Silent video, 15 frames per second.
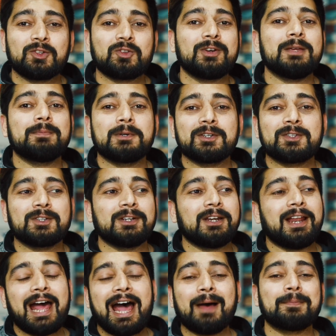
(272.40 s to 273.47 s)
3%,
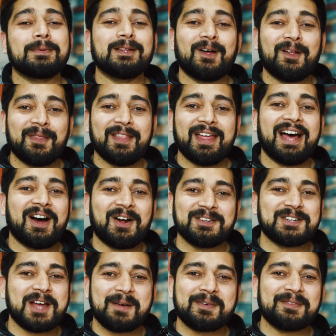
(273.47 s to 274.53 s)
and Apple
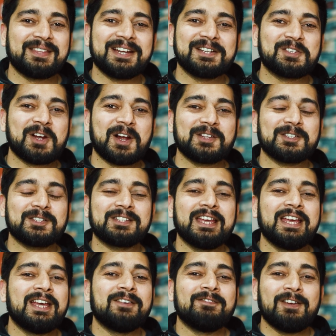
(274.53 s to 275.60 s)
on top of that charges
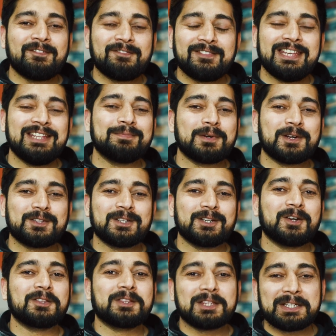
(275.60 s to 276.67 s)
15%
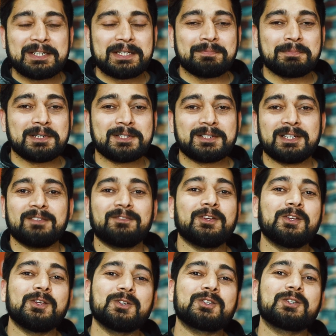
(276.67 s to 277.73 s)
or 30%. If
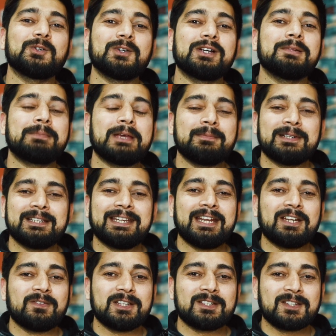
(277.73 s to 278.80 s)
you use Google payment
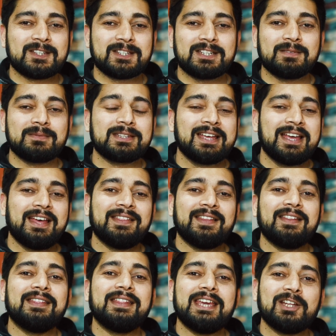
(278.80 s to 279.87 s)
gateway systems,
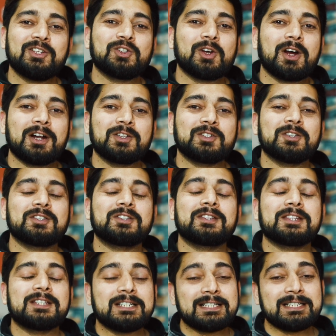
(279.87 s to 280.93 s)
then they charges
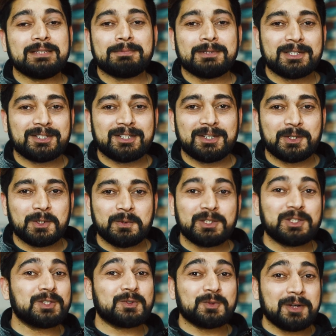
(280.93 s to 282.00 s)
30% too,
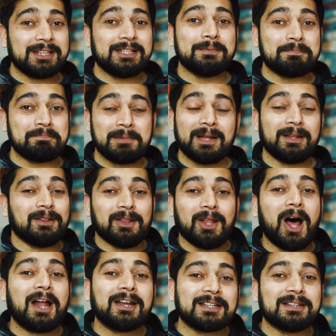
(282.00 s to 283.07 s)
which is really a
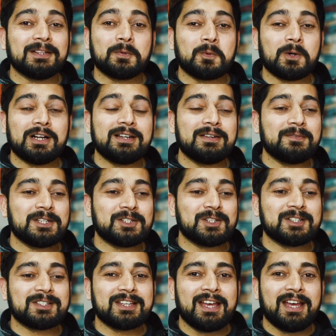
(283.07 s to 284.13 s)
lot in the world, which
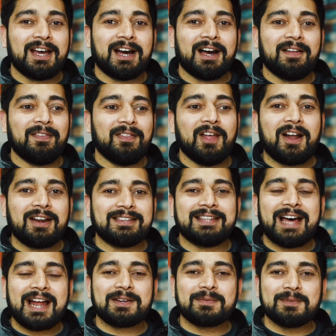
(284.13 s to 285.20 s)
is not
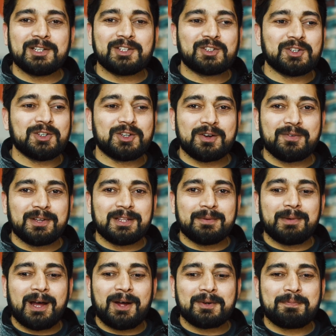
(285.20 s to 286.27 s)
that much driven
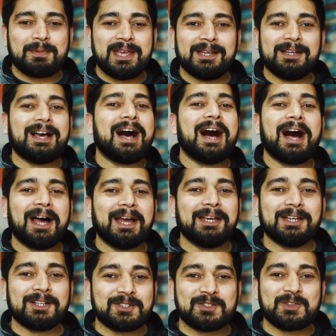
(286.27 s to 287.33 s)
about paying high
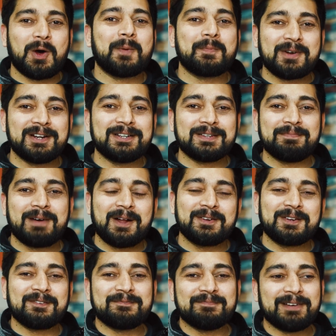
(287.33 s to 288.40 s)
exorbitant
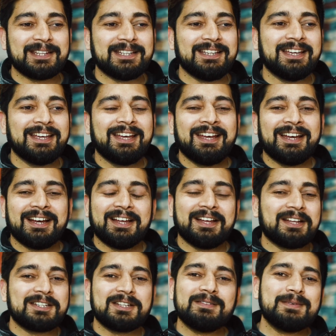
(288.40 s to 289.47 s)
amount of money.
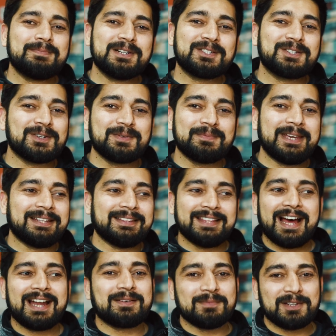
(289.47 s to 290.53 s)
Developers don't make
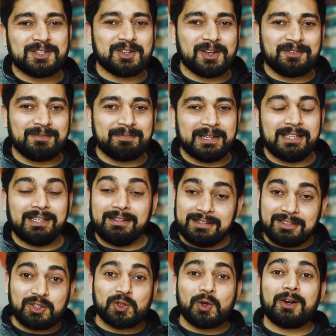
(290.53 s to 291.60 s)
that much of money.
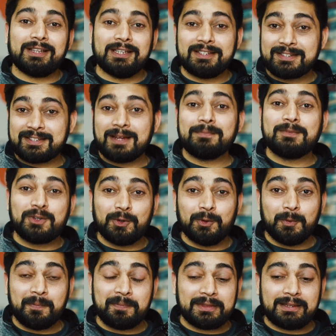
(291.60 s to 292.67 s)
Surely some
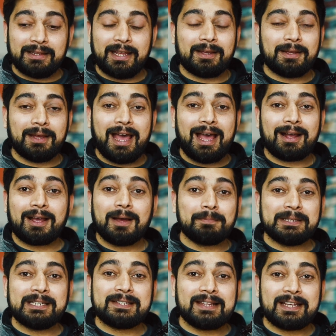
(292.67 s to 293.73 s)
do, like
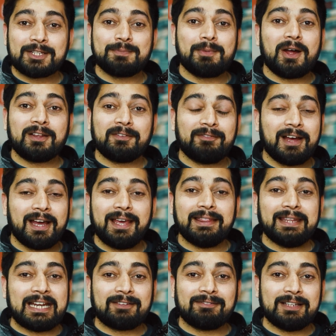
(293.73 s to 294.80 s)
companies like Spotify,
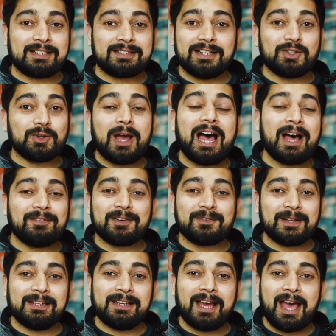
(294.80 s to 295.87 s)
Netflix, they do have a
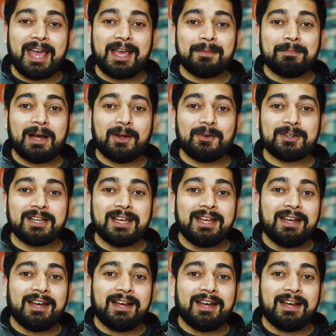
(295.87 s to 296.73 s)
really high amount